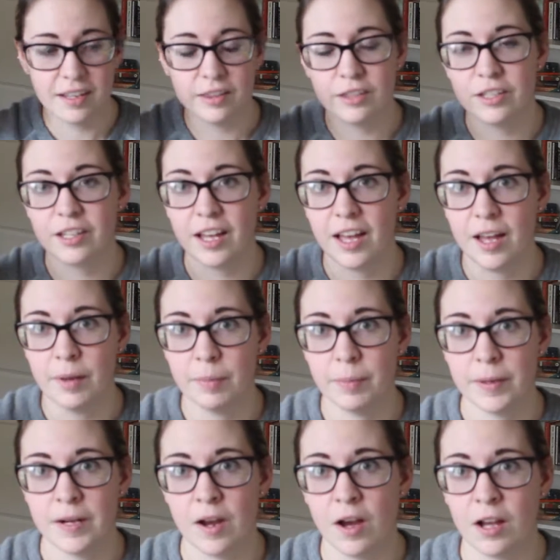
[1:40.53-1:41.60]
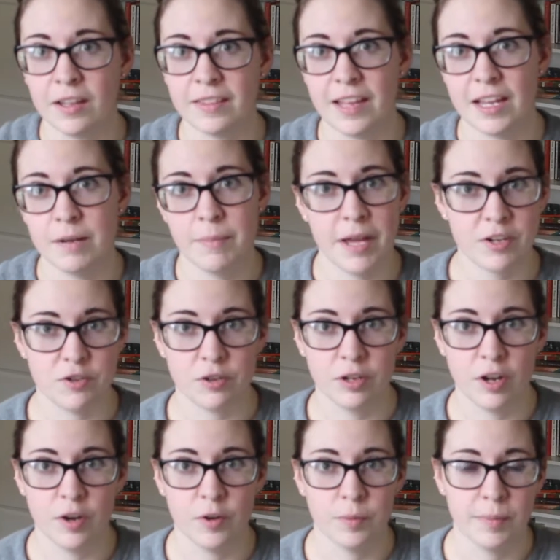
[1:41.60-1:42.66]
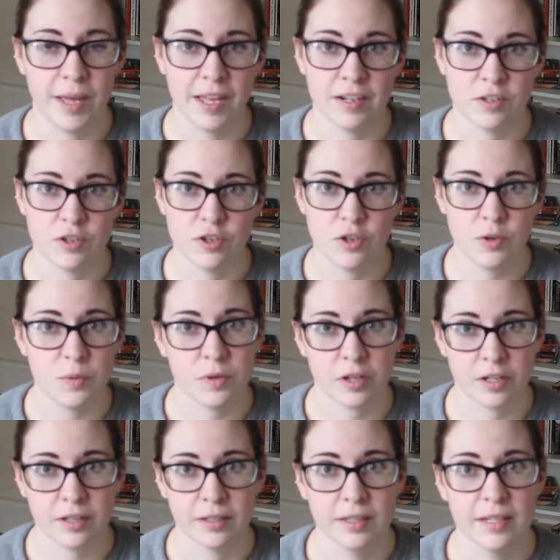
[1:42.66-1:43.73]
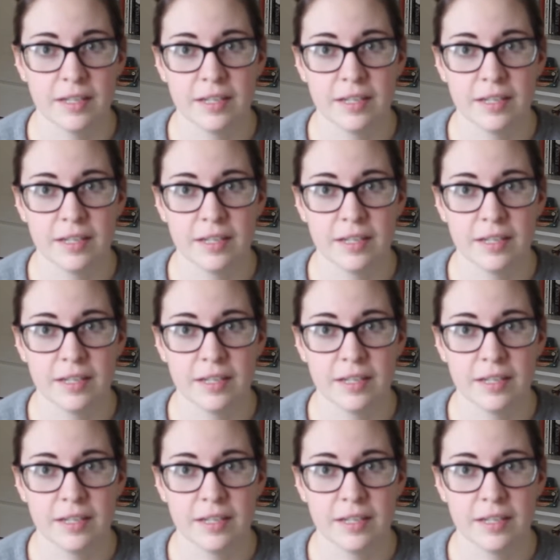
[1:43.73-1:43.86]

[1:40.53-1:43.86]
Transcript: look up an online metronome and tuner.